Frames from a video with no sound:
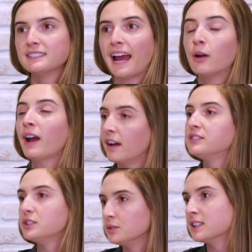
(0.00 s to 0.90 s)
now have
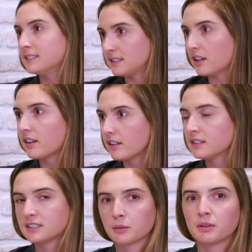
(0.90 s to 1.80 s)
to consider the
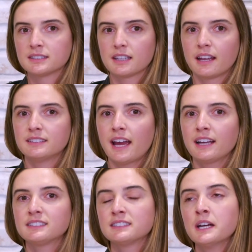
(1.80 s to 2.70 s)
Surplus Land
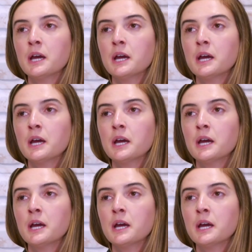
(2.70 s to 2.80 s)
Act